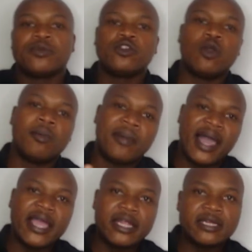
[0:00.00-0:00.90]
your
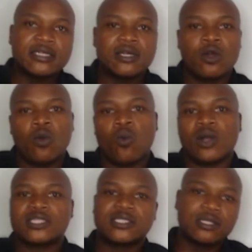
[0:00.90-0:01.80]
mind
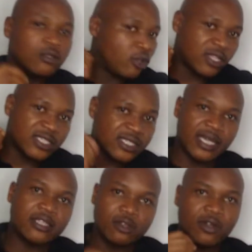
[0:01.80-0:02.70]
was still not
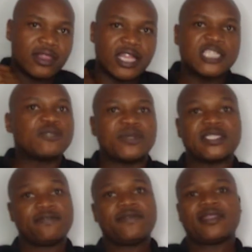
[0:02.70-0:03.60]
set on that
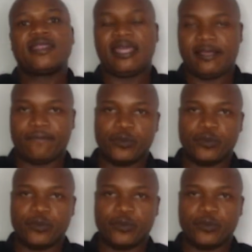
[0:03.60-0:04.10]
specific thing.